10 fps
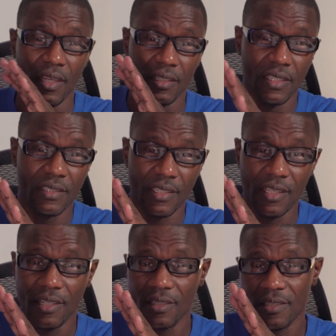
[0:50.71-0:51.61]
this
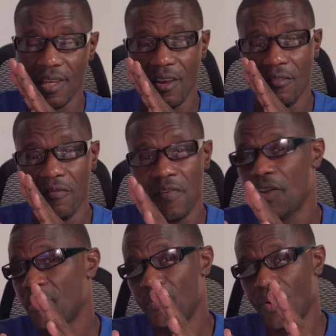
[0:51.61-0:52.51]
is a
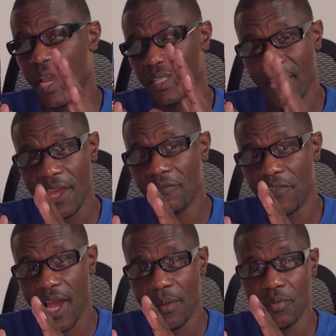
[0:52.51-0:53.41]
very bright and
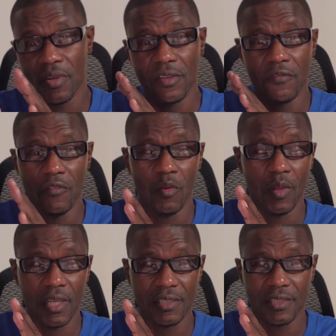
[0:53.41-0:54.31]
vibrant Full
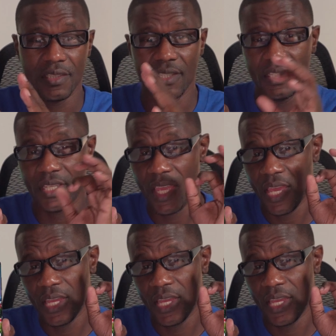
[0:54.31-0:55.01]
HD